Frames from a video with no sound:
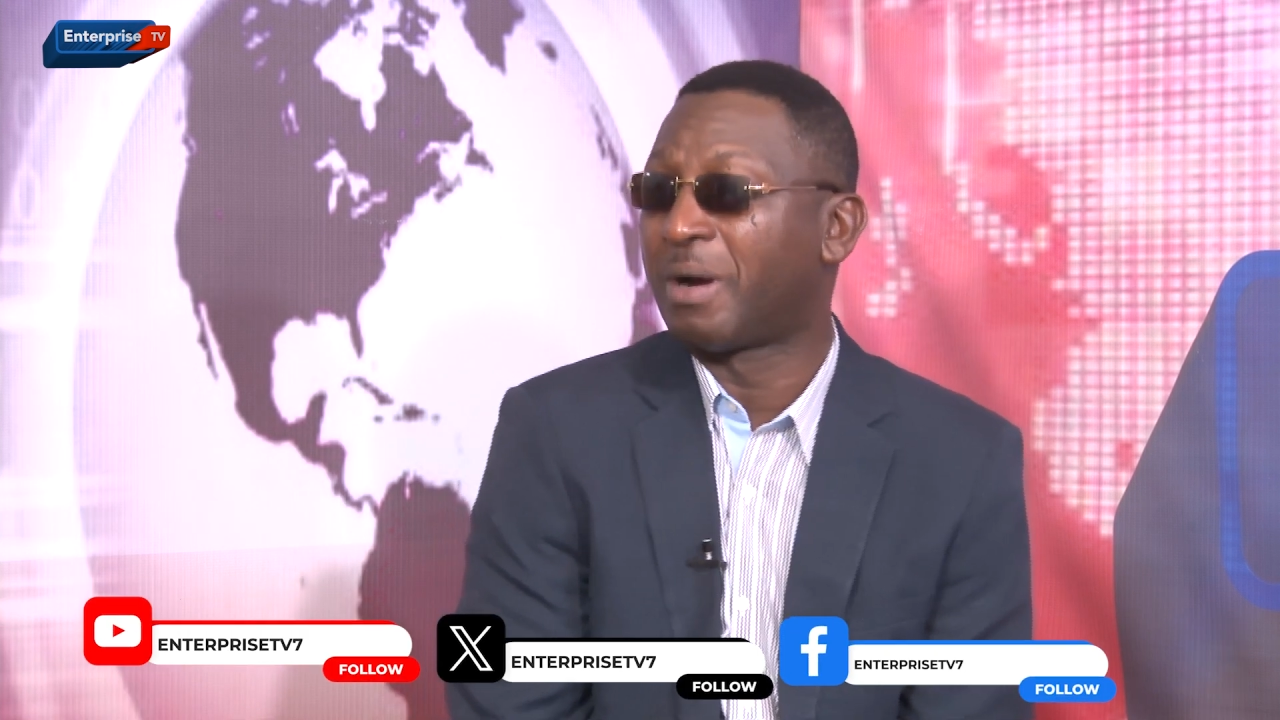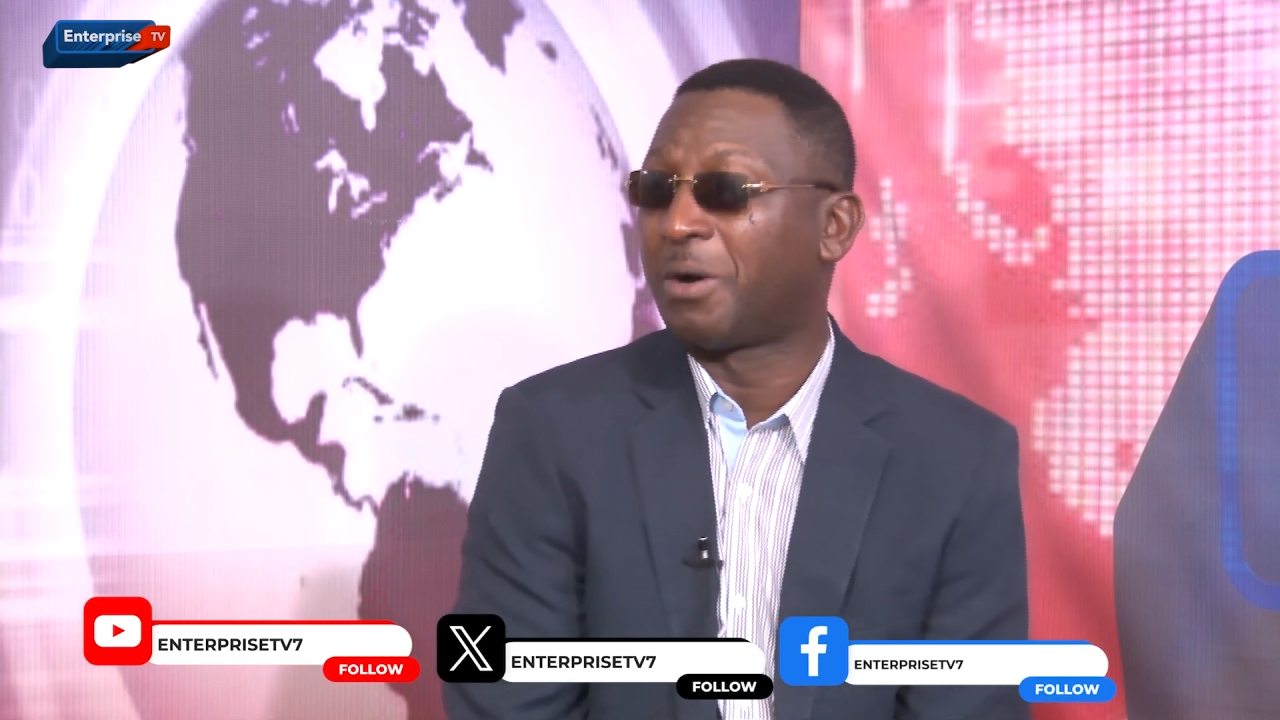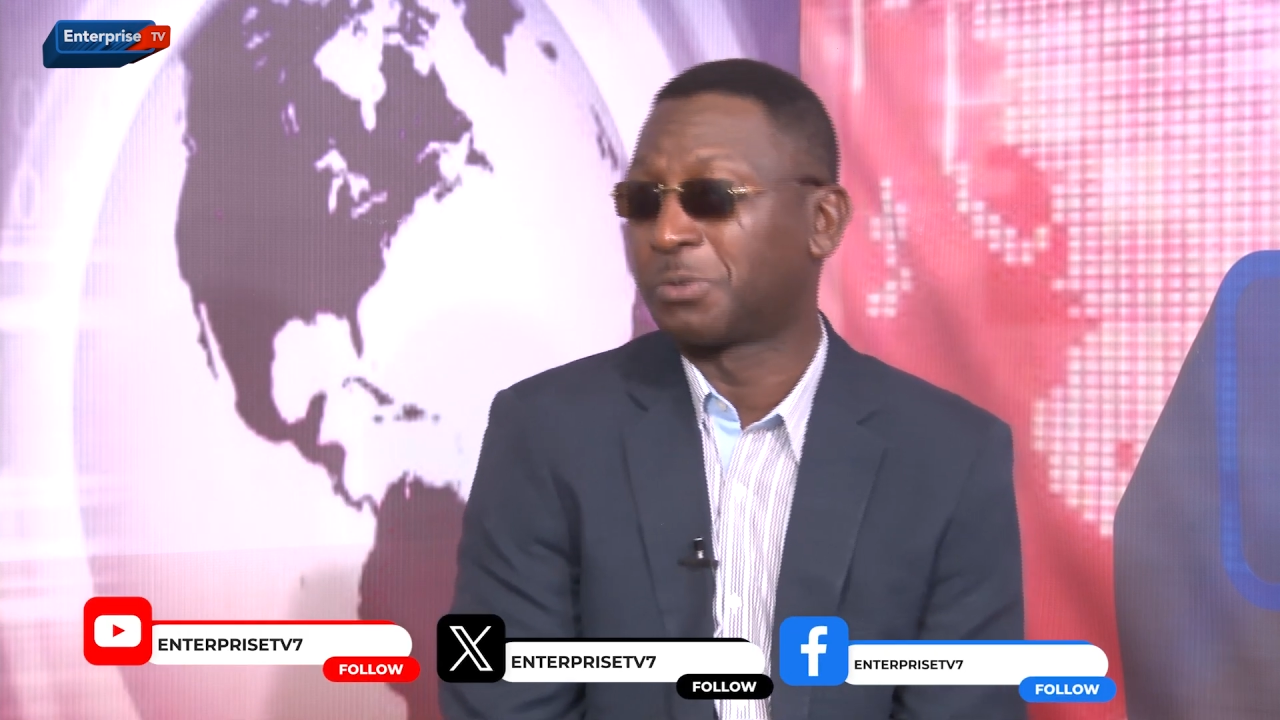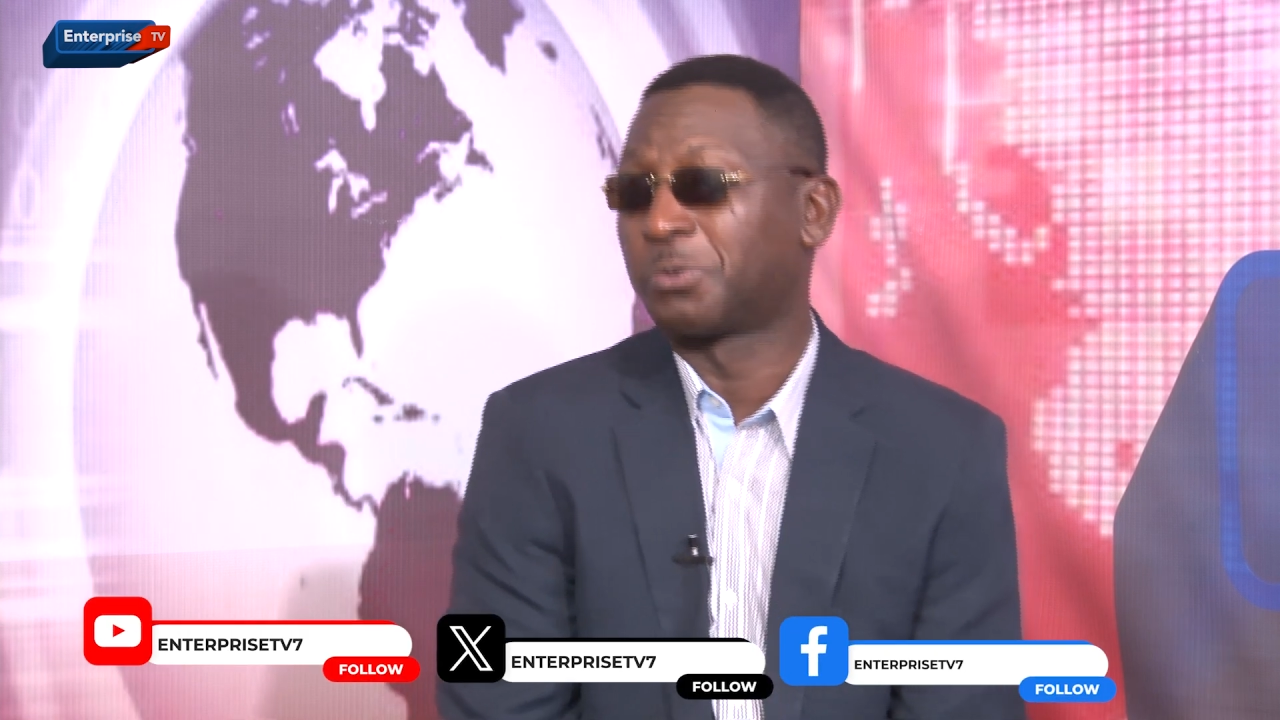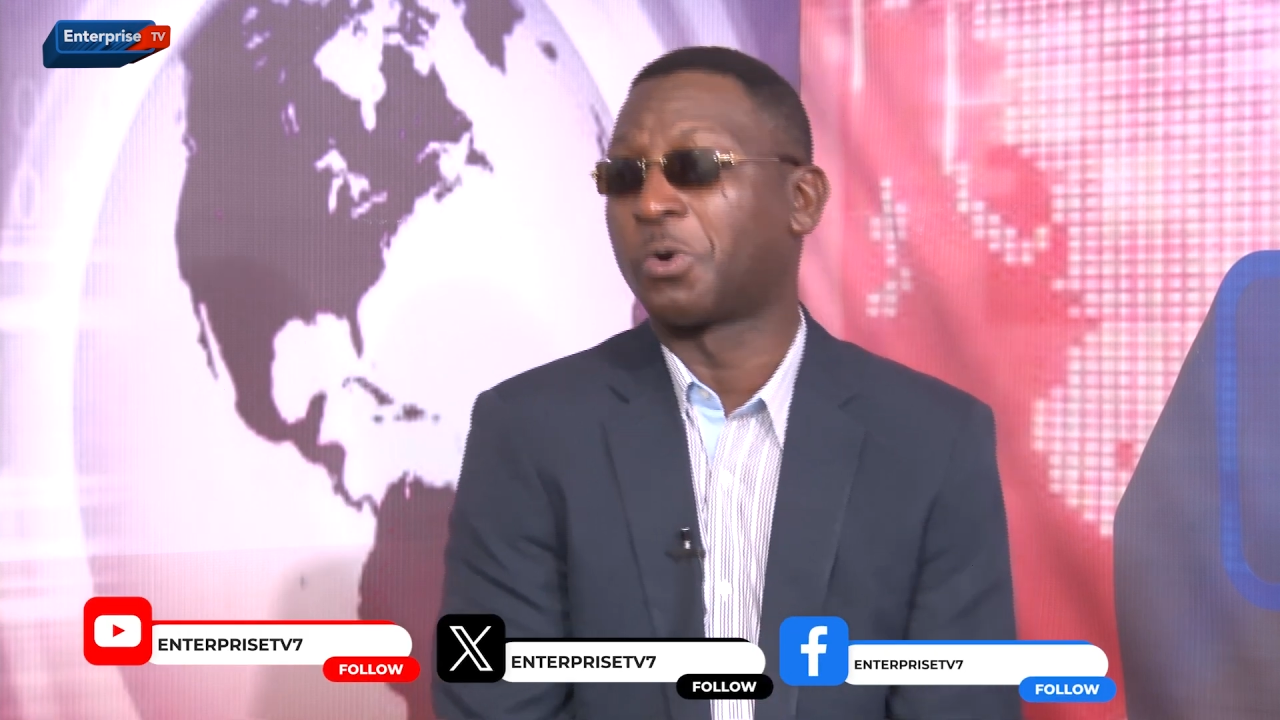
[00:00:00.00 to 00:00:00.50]
of
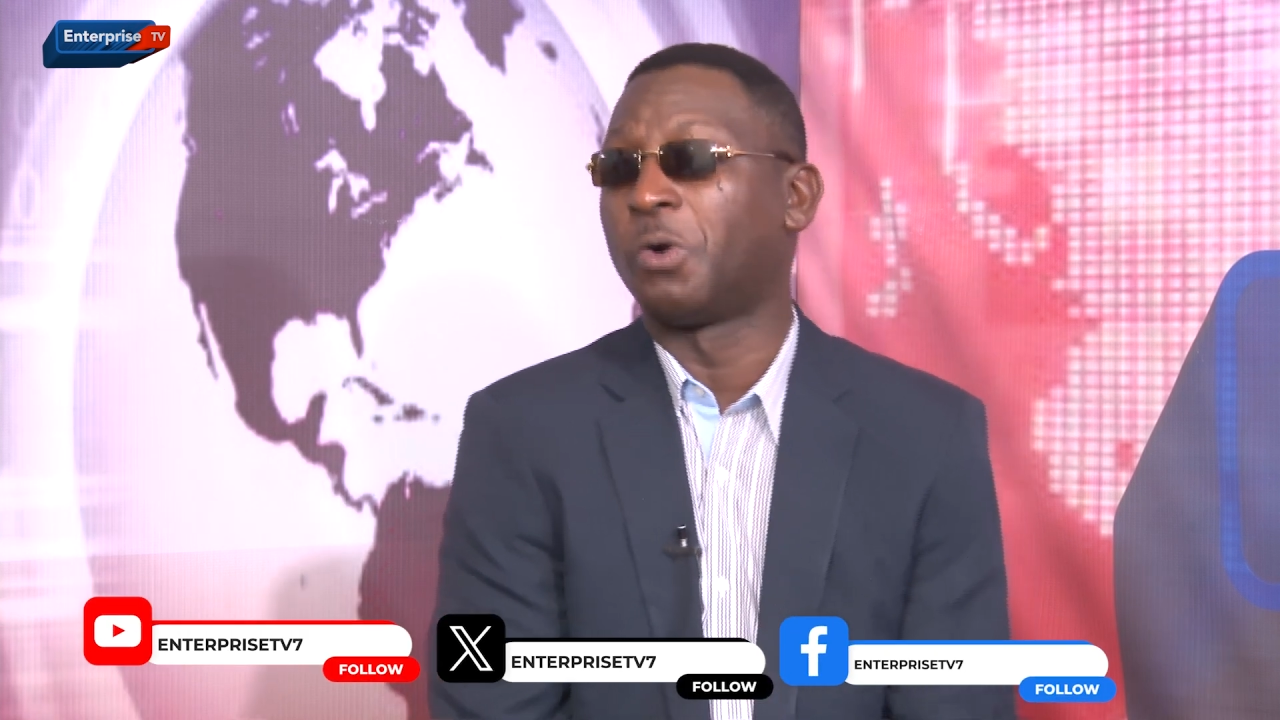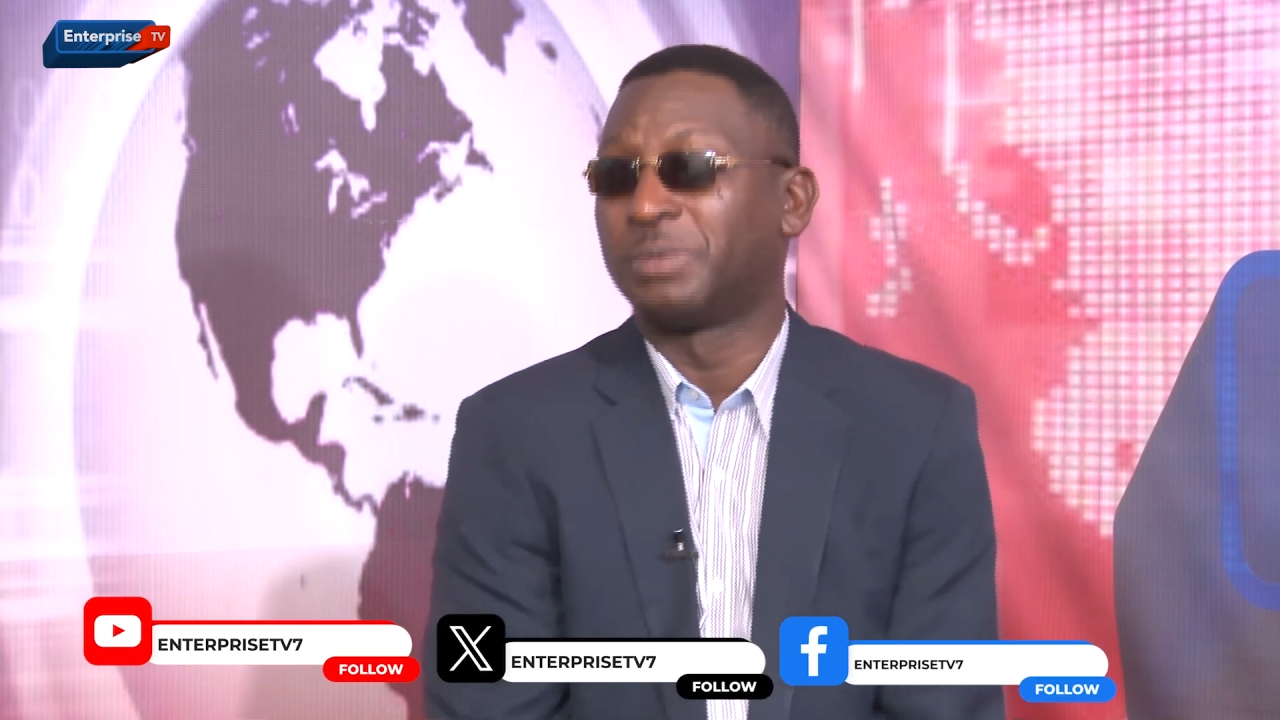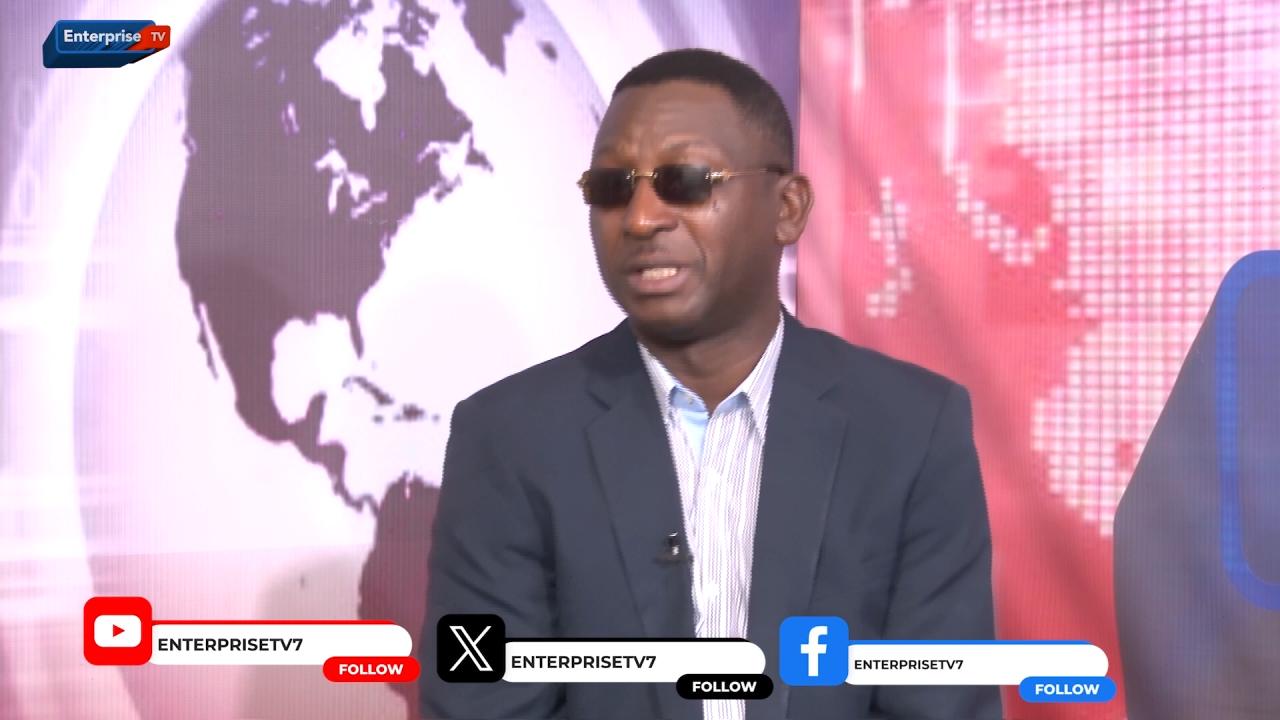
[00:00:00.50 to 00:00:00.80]
power also